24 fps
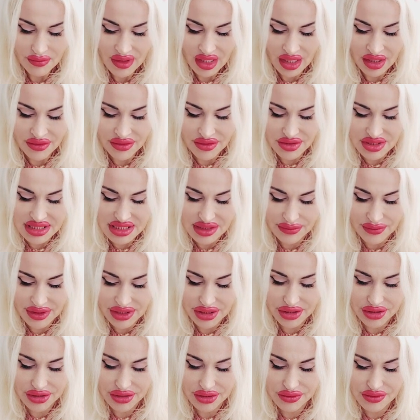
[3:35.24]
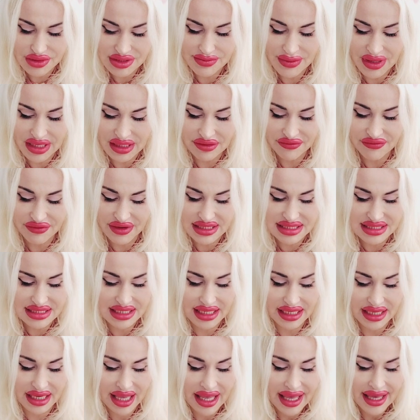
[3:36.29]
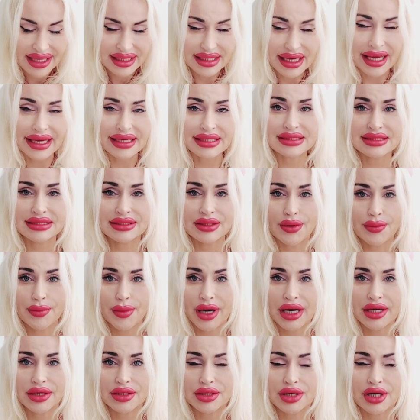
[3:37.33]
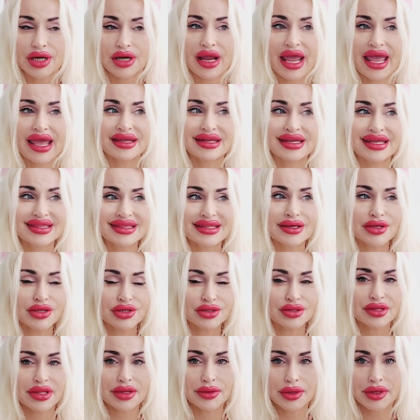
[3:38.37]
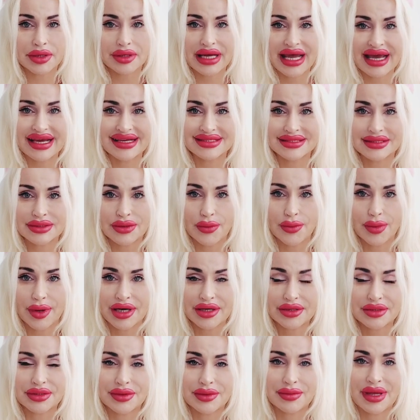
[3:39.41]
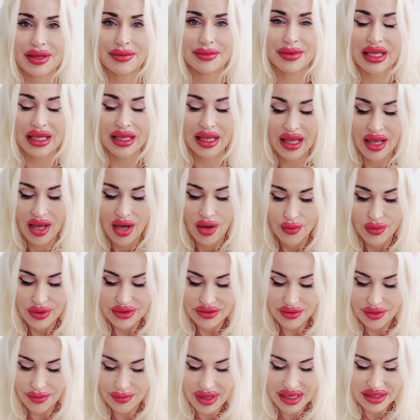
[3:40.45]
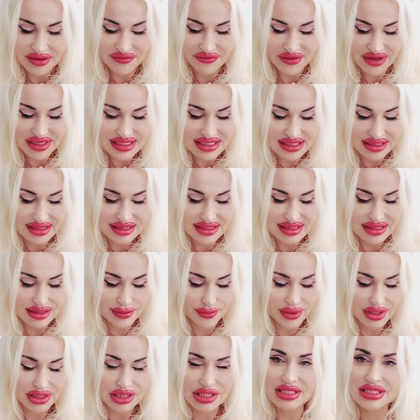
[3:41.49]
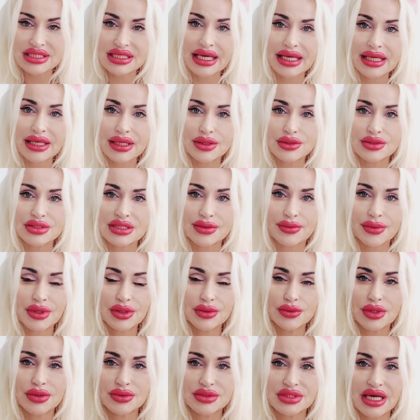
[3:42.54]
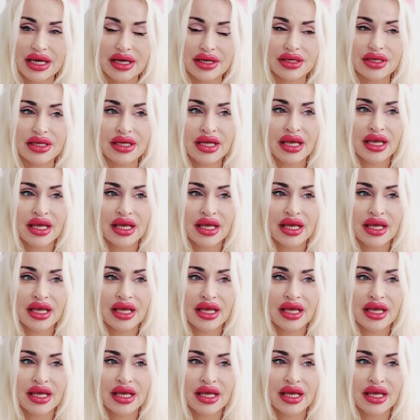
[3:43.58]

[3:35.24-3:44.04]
there's someone here who's manifesting the ideal partner, and I think you're their ideal partner, baby. What they're manifesting is someone just like you, someone who knows how to